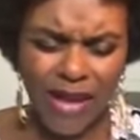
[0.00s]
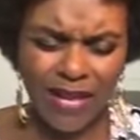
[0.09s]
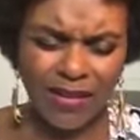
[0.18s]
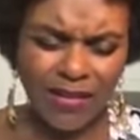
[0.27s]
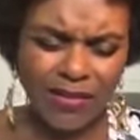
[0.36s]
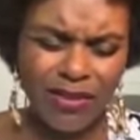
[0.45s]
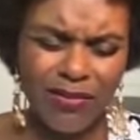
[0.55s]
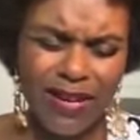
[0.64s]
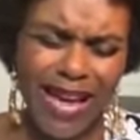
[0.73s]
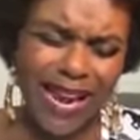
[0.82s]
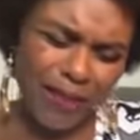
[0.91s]
but God, I pray
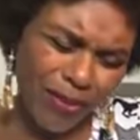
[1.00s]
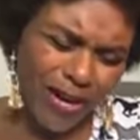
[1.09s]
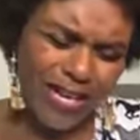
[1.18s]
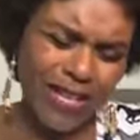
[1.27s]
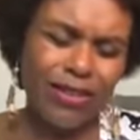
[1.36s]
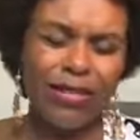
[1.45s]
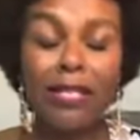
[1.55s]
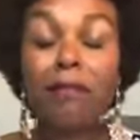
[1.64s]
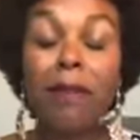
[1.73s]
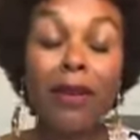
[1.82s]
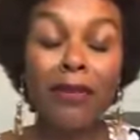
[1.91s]
that in your spirit
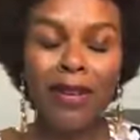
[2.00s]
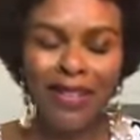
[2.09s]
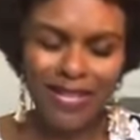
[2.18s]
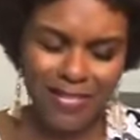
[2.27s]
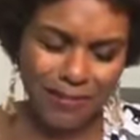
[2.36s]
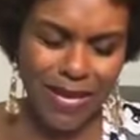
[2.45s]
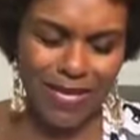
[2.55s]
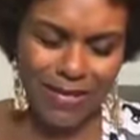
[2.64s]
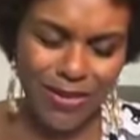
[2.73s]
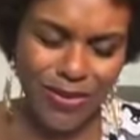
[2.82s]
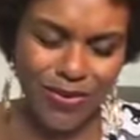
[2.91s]
it speaks to you and
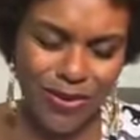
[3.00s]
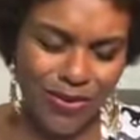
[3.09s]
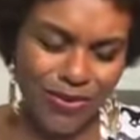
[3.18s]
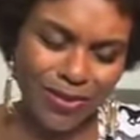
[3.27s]
you say,